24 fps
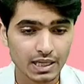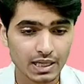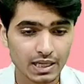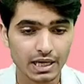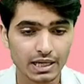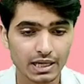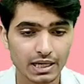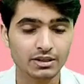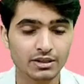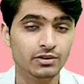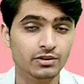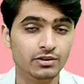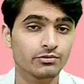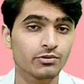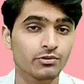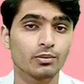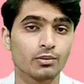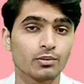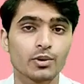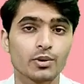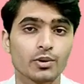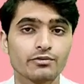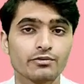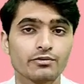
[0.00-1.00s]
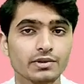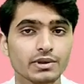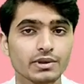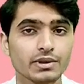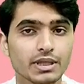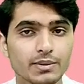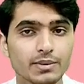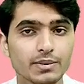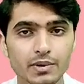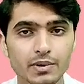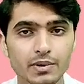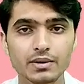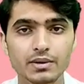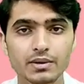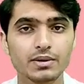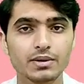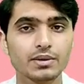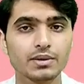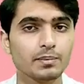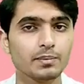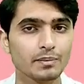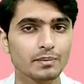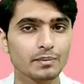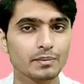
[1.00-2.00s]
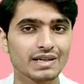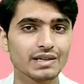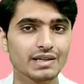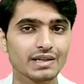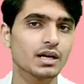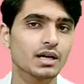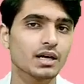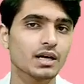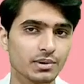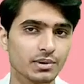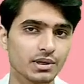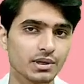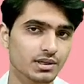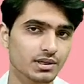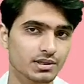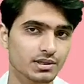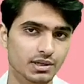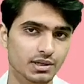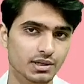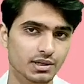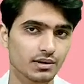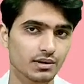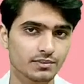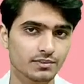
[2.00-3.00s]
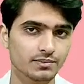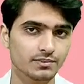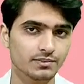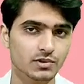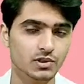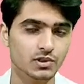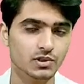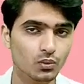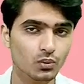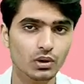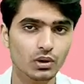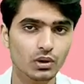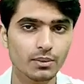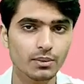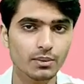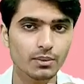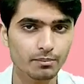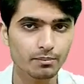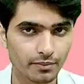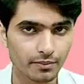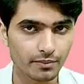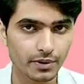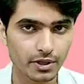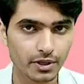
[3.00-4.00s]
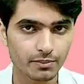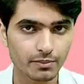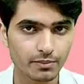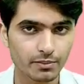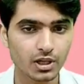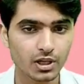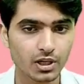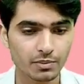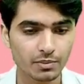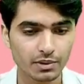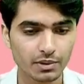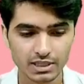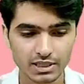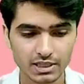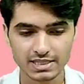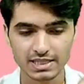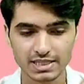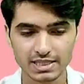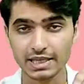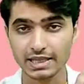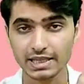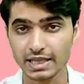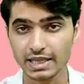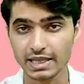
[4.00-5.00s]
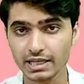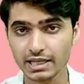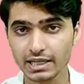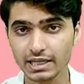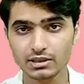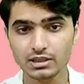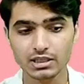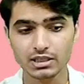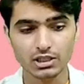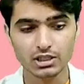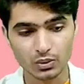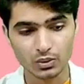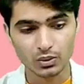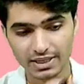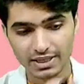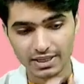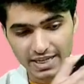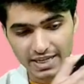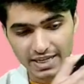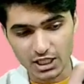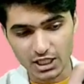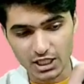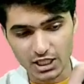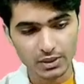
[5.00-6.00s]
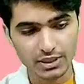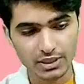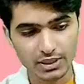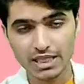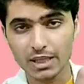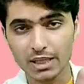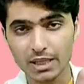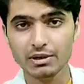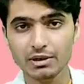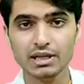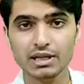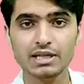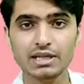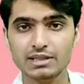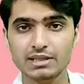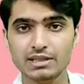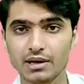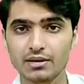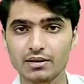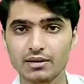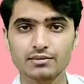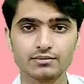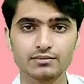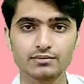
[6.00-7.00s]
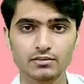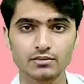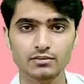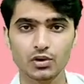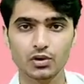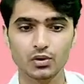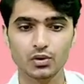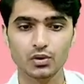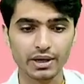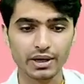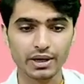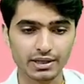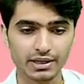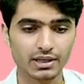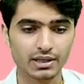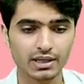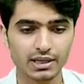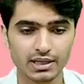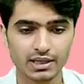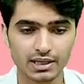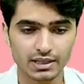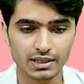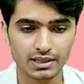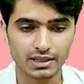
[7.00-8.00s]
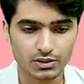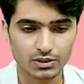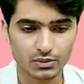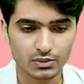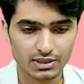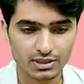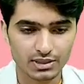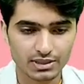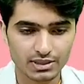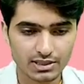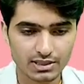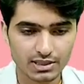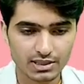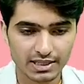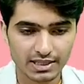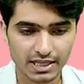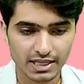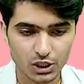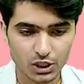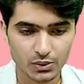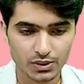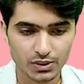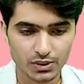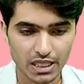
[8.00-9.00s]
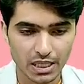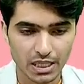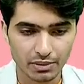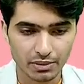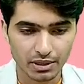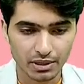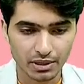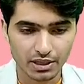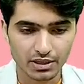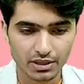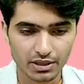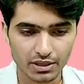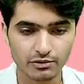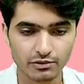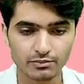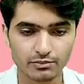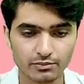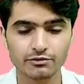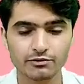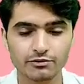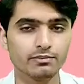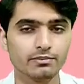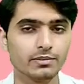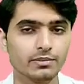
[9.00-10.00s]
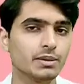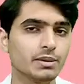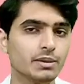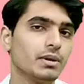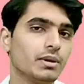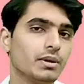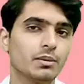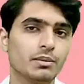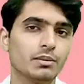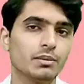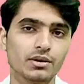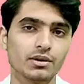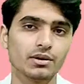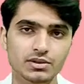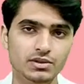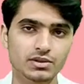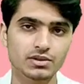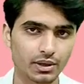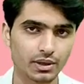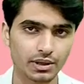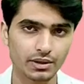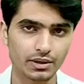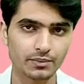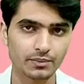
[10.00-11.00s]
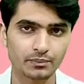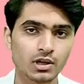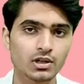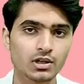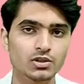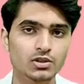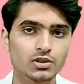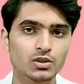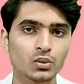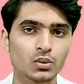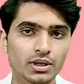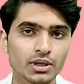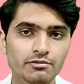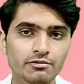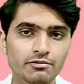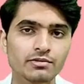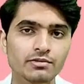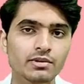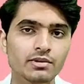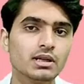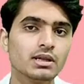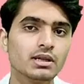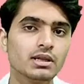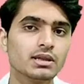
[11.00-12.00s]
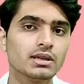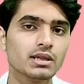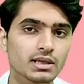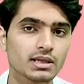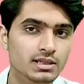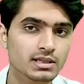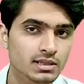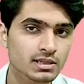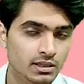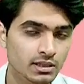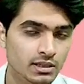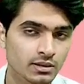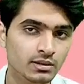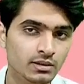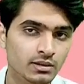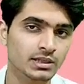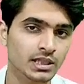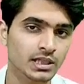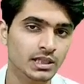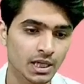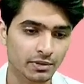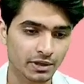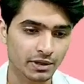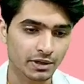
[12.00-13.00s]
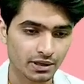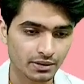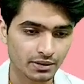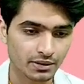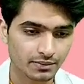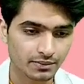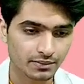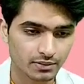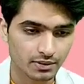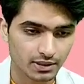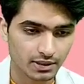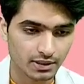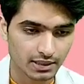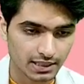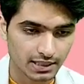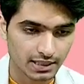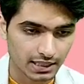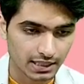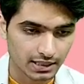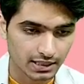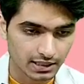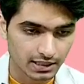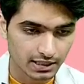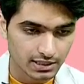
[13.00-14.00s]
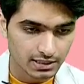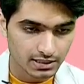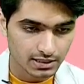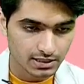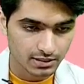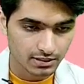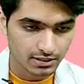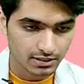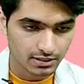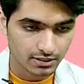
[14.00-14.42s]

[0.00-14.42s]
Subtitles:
and in the form of the bird beak appearance here. So bird beak appearance like that. So gradual tapering is there, right? So this is the gradual tapering in the form of bird beak appearance, right? So if there is sudden tapering like this